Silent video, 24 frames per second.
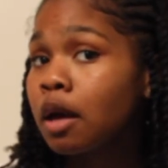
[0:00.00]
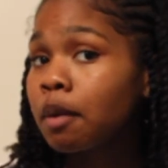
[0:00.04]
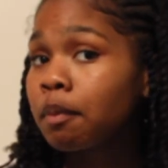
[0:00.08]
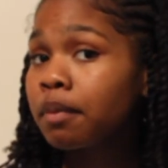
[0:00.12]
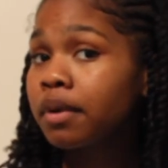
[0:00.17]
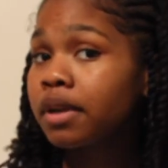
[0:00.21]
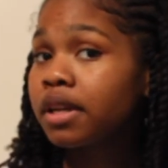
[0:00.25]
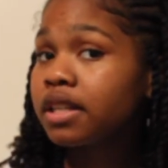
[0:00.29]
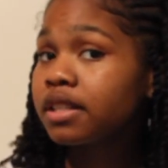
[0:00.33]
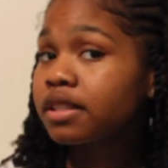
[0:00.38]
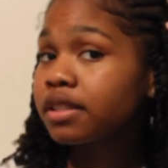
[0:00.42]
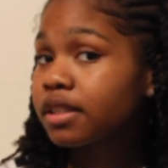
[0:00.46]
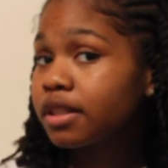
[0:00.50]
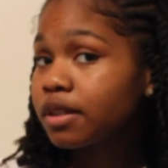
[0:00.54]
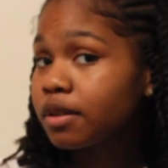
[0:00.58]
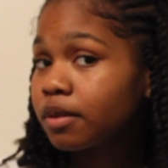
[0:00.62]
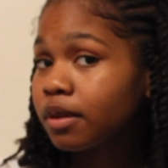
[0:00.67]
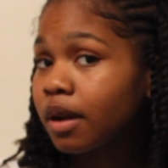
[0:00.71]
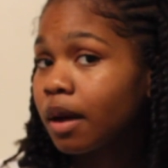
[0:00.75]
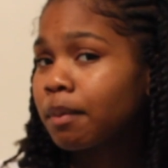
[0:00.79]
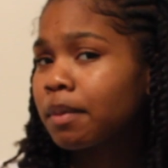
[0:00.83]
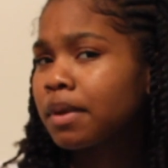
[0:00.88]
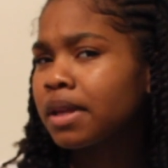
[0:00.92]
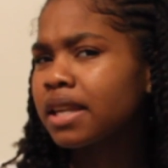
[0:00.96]
But it's
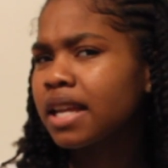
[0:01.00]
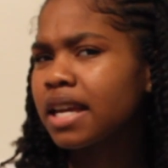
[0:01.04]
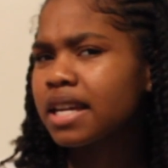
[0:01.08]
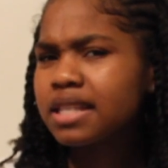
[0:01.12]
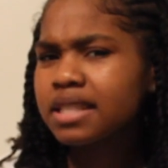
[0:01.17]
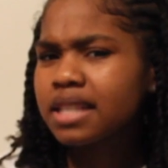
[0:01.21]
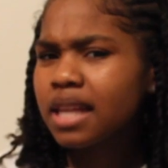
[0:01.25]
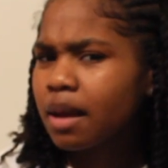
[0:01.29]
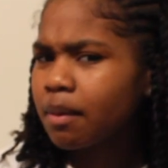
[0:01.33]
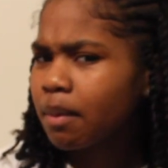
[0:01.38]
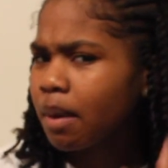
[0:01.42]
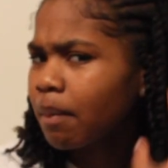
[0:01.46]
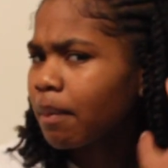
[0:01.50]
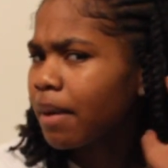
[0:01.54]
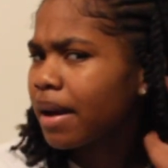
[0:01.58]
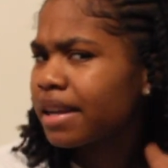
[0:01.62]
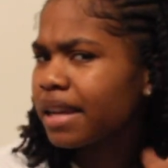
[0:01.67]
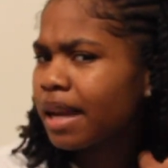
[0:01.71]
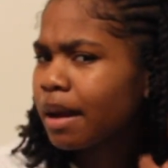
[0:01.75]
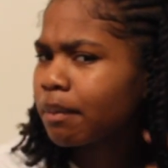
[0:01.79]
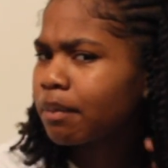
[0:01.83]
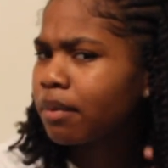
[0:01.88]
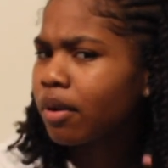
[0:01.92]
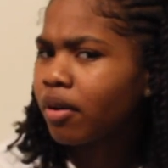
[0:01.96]
cute. I mean, next time I might
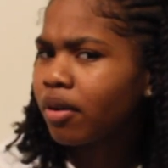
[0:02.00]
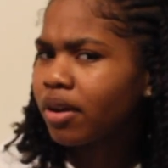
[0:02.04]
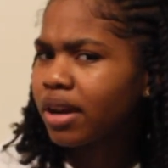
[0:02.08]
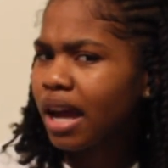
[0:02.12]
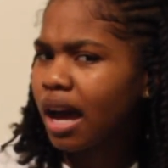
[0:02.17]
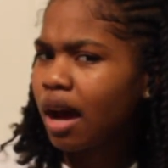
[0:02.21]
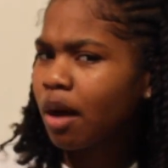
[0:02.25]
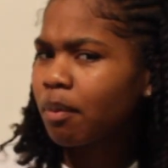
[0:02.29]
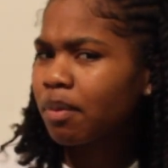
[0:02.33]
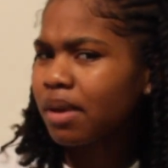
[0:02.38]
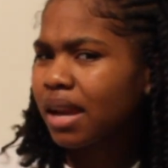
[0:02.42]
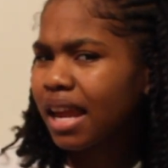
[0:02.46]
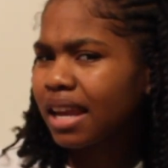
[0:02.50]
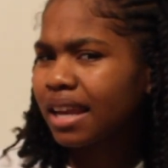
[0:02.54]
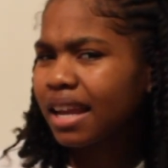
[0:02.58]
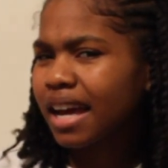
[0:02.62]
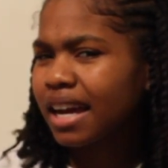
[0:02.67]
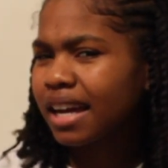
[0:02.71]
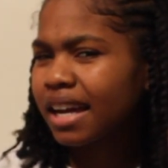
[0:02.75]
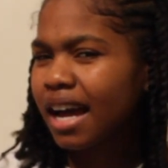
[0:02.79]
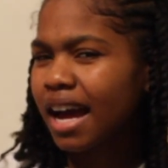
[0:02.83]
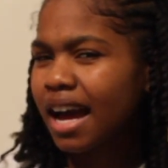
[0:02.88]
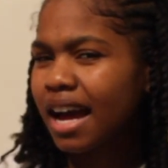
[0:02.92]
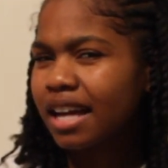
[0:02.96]
not blow it out, but I
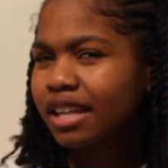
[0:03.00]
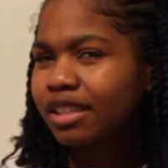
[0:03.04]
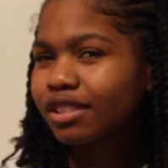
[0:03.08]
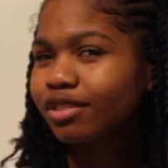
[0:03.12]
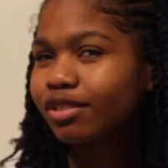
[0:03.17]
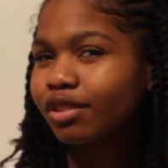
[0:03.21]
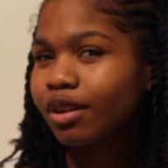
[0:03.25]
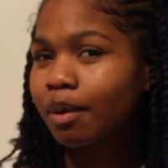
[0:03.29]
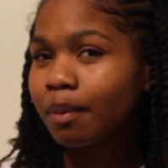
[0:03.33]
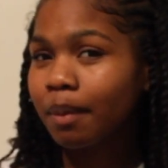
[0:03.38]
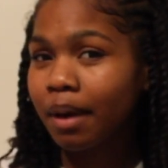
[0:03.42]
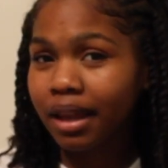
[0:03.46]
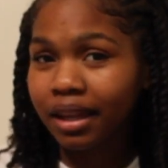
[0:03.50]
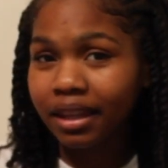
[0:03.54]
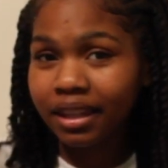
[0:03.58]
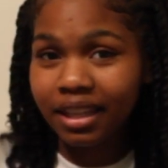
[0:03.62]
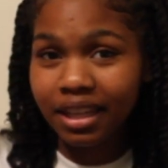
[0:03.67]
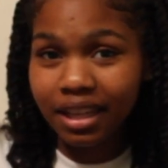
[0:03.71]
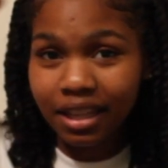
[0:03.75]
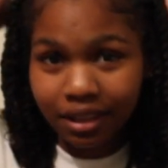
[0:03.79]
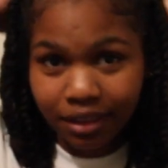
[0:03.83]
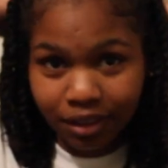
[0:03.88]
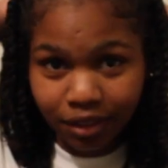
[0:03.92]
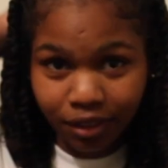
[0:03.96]
like how it's showing my
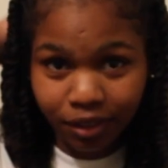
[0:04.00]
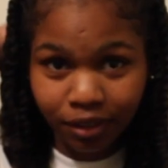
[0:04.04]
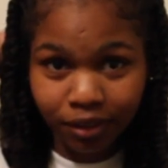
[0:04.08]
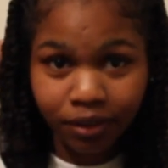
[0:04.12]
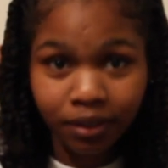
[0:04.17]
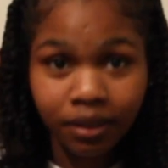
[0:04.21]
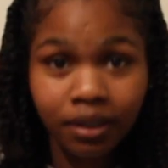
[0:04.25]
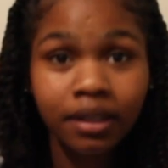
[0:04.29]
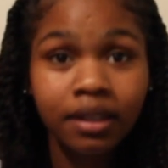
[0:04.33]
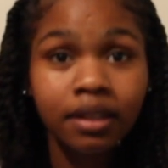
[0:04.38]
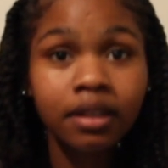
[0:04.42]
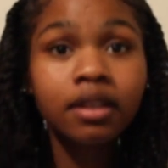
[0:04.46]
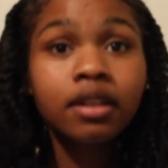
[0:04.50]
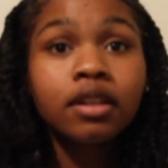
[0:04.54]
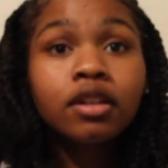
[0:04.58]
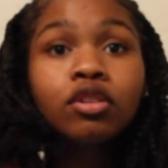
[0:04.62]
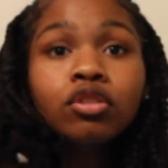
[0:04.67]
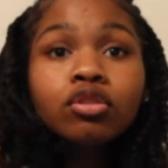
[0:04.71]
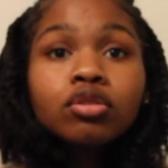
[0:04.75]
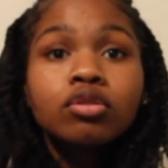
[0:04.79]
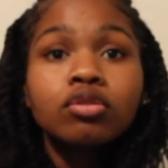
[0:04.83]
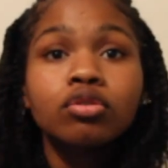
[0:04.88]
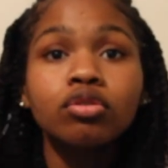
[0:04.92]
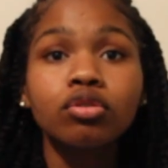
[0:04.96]
length.
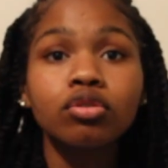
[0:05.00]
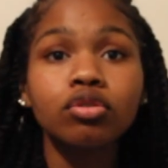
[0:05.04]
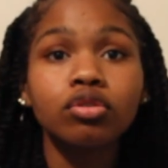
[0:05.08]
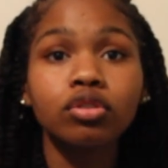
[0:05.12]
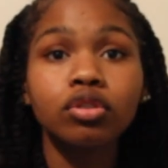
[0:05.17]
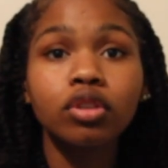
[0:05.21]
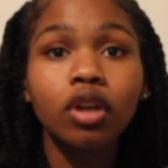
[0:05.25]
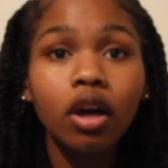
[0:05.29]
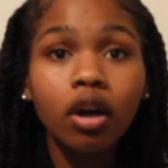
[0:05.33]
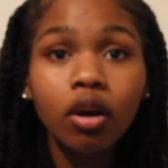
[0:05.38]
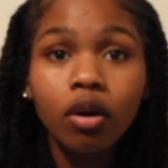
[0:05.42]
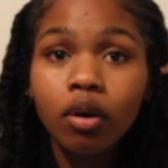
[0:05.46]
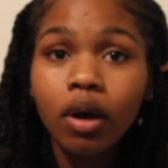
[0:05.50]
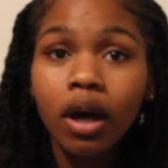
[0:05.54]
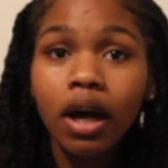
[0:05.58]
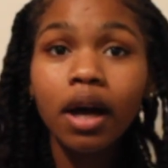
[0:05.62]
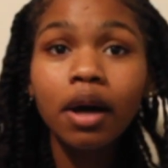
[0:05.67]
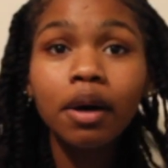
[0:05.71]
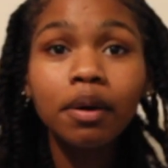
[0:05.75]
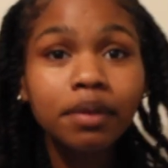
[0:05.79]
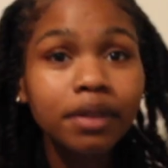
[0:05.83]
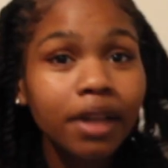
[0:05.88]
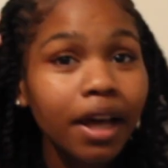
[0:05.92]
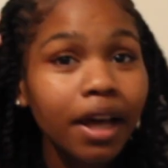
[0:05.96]
So I